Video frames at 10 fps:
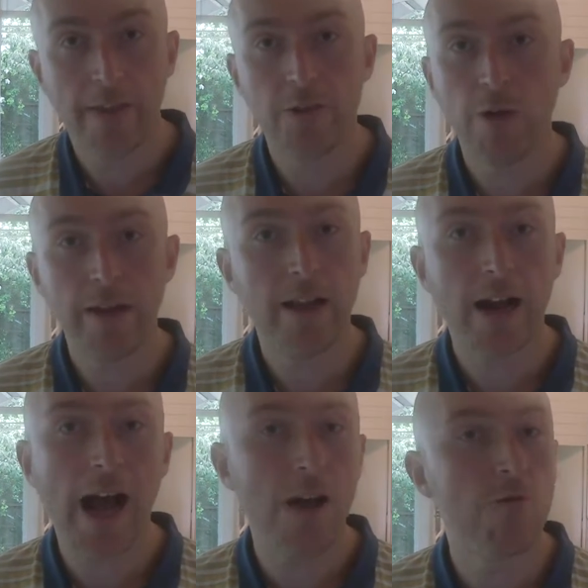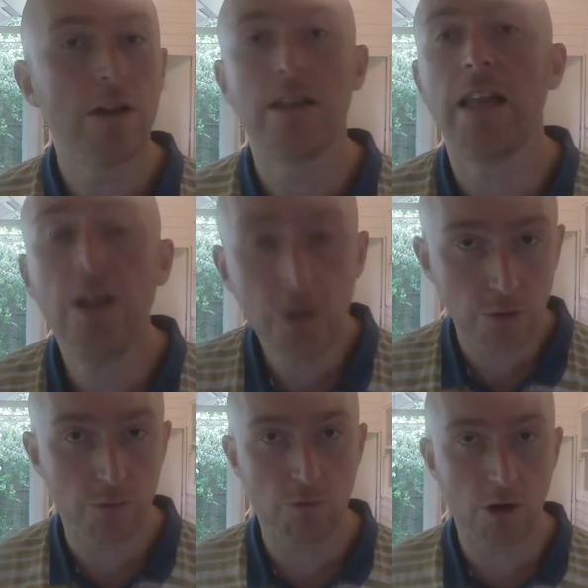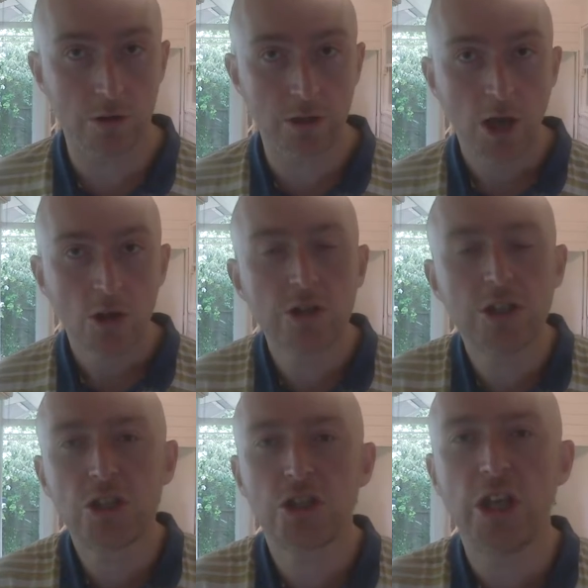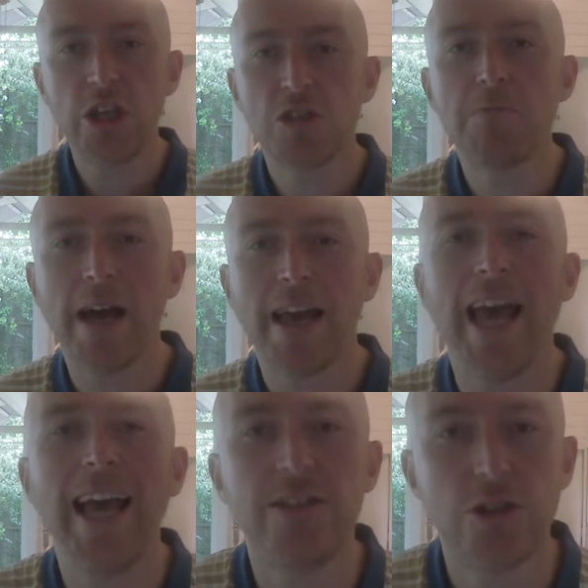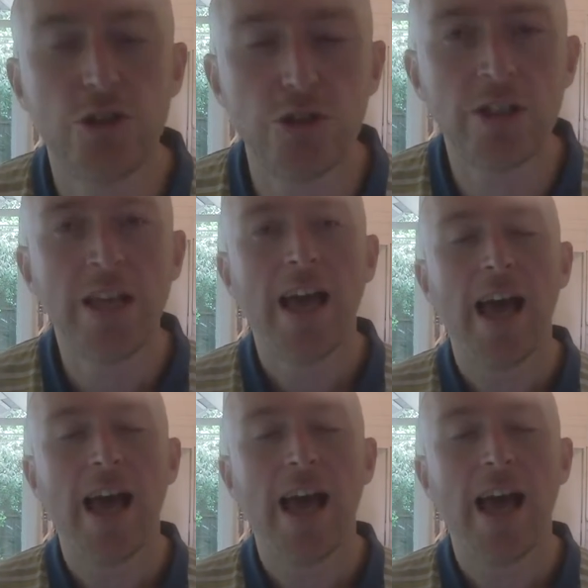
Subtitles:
and the way that I relate to the world, because it's changed my attitude,